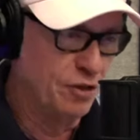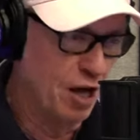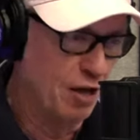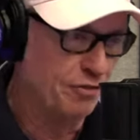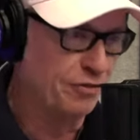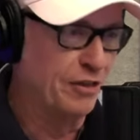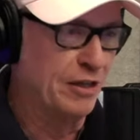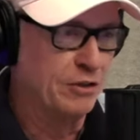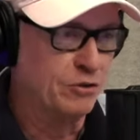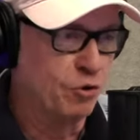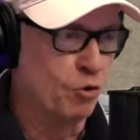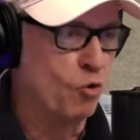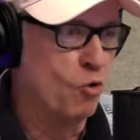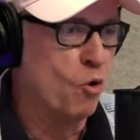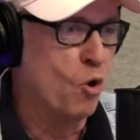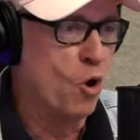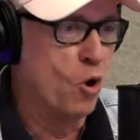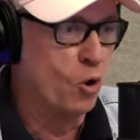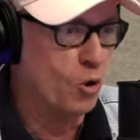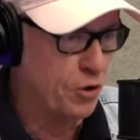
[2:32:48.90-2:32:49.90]
nothing
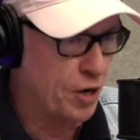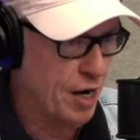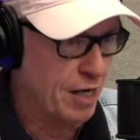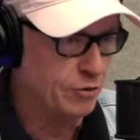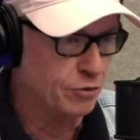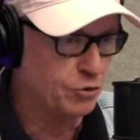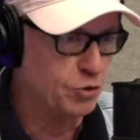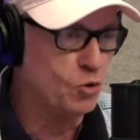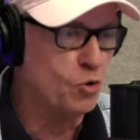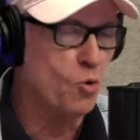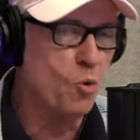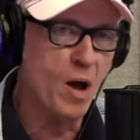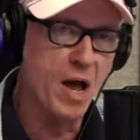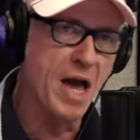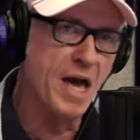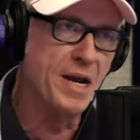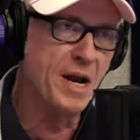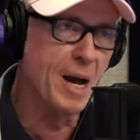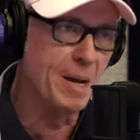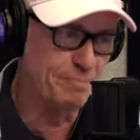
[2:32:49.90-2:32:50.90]
to hold on to
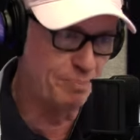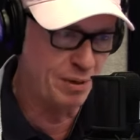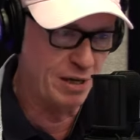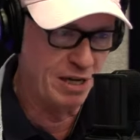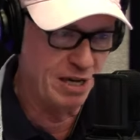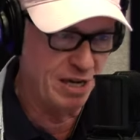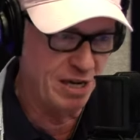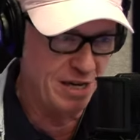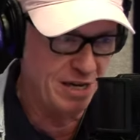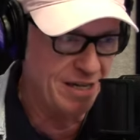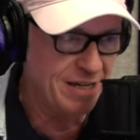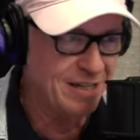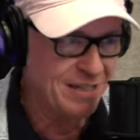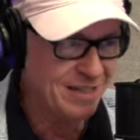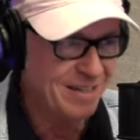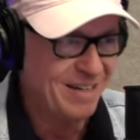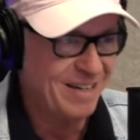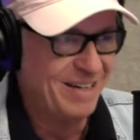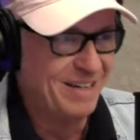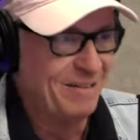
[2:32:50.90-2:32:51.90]
when I pee.
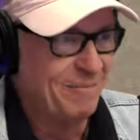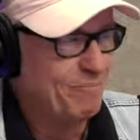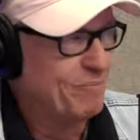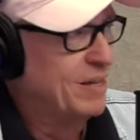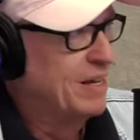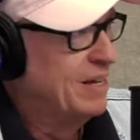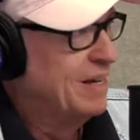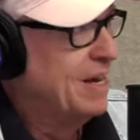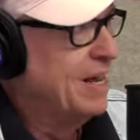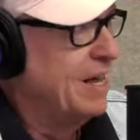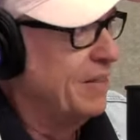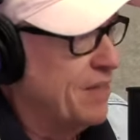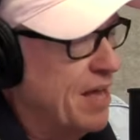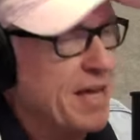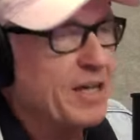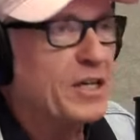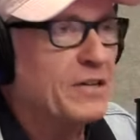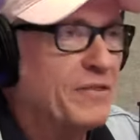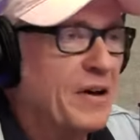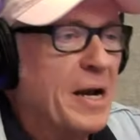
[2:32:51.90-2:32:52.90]

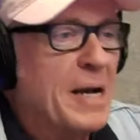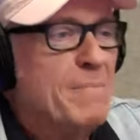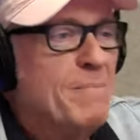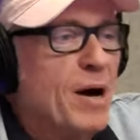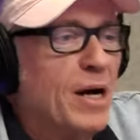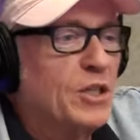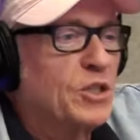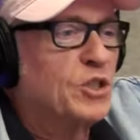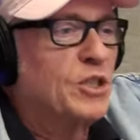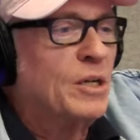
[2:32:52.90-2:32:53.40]
Thank you very much.